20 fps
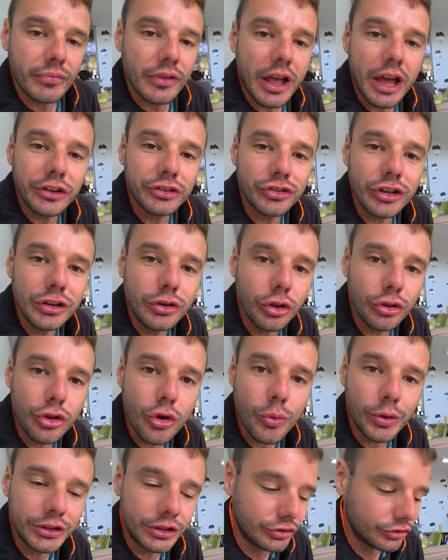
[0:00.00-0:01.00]
I still
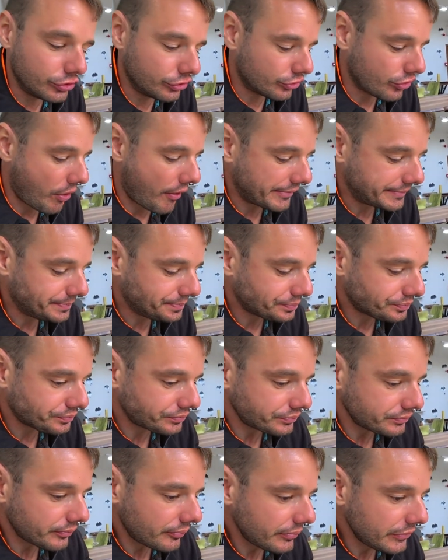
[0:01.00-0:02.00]
don't know what it is.
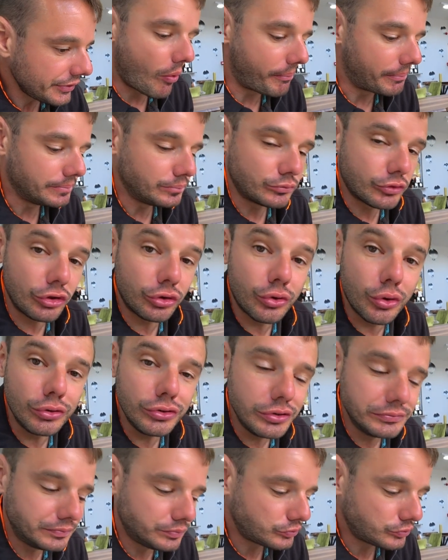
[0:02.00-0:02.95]
It's good.